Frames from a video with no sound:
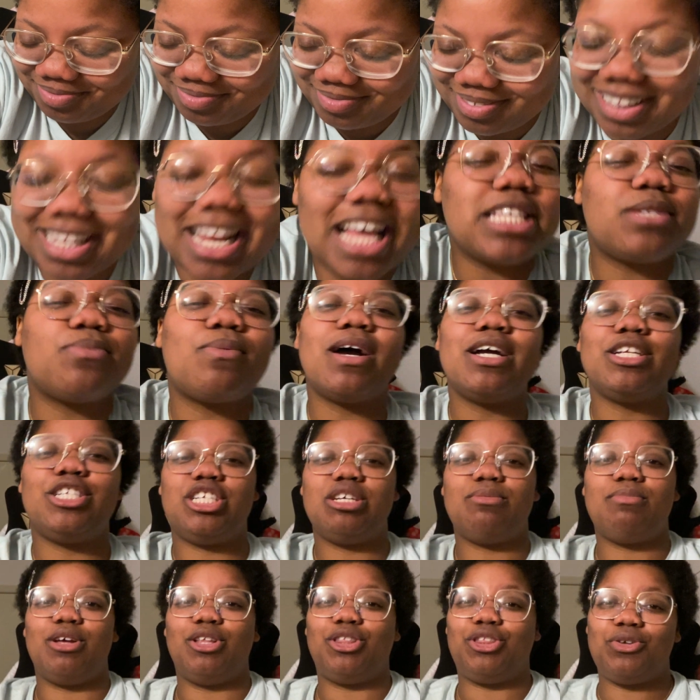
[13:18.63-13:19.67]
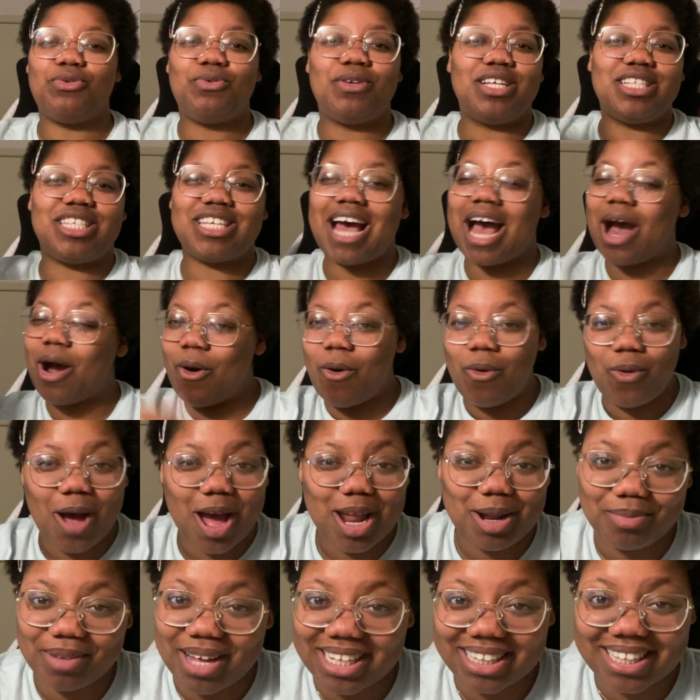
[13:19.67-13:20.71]
That's why Jimin threw the towel at
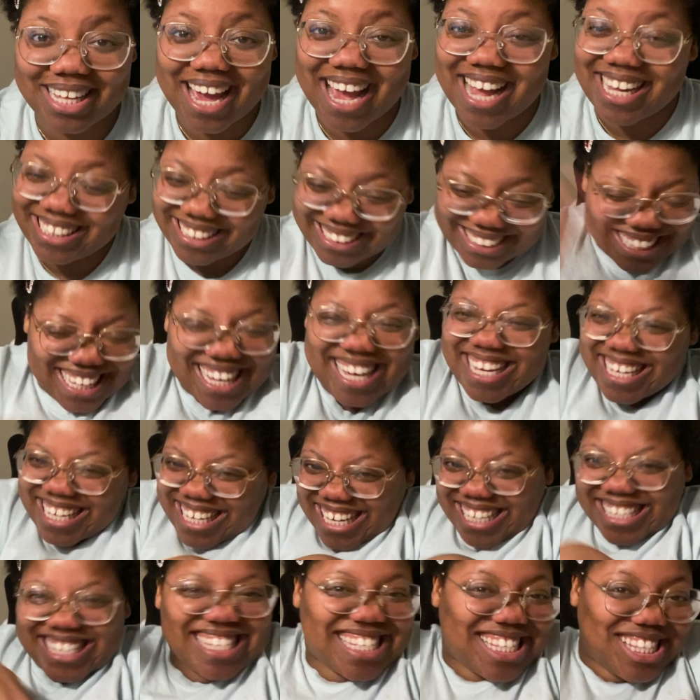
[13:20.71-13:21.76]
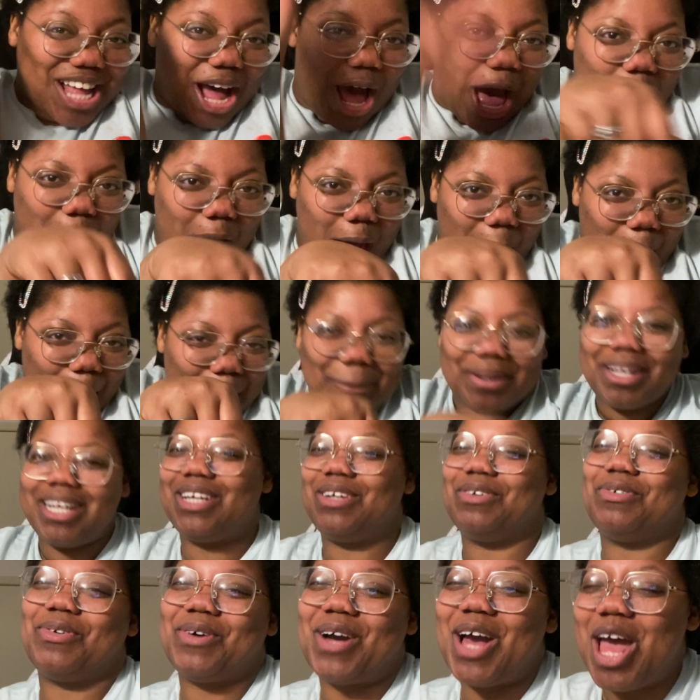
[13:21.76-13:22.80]
him like that. Stop.
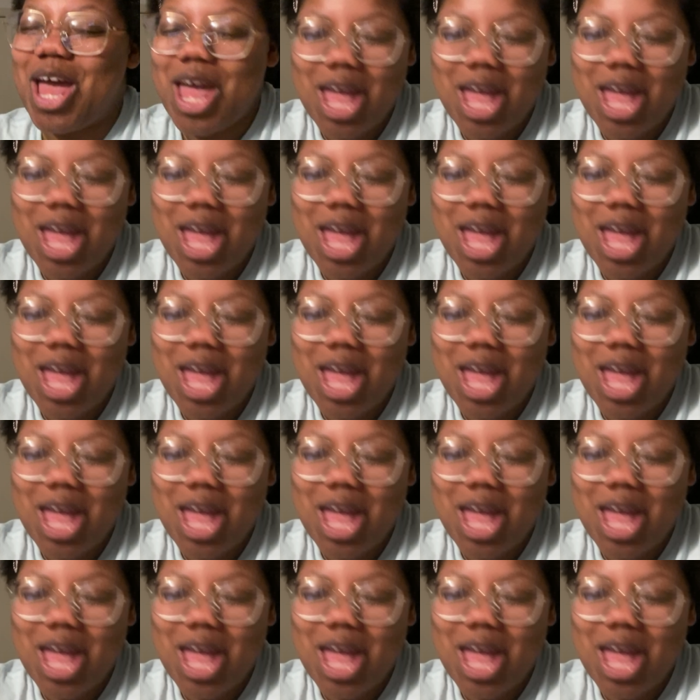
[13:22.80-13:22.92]
No.